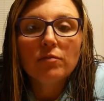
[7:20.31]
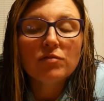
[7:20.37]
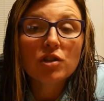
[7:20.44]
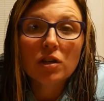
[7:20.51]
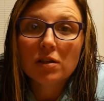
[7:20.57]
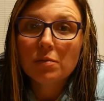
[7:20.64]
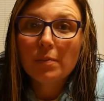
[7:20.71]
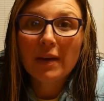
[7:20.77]

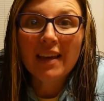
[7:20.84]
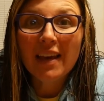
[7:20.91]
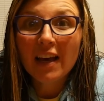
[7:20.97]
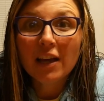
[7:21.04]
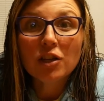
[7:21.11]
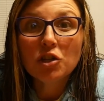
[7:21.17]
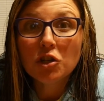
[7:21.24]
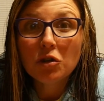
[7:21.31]
just
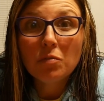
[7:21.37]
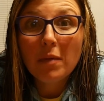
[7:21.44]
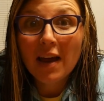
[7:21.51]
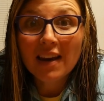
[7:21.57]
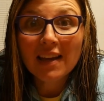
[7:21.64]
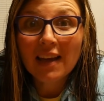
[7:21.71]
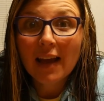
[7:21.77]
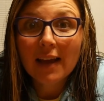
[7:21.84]
because you
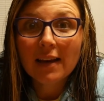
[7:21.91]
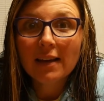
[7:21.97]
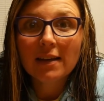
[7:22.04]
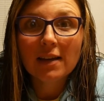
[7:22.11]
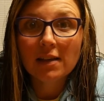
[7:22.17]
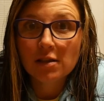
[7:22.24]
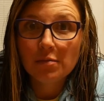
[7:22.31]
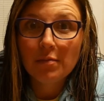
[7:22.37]
medicate it
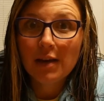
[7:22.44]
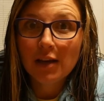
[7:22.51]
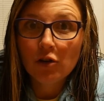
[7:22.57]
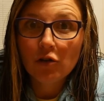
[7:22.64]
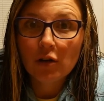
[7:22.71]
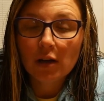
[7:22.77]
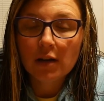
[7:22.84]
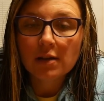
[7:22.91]
doesn't mean
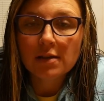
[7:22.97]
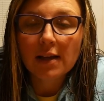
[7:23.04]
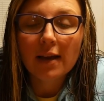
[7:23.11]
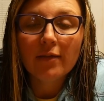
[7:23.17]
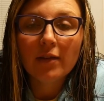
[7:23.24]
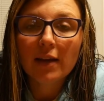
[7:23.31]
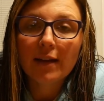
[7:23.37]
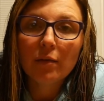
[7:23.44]
you're going to
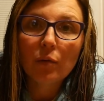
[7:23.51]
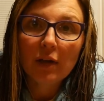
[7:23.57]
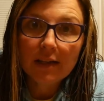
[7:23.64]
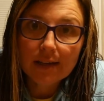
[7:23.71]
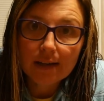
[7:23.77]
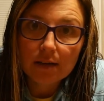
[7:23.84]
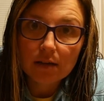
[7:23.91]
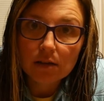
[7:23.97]
save it, and we
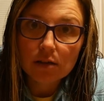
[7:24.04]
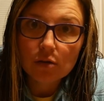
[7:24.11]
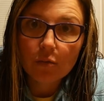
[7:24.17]
didn't.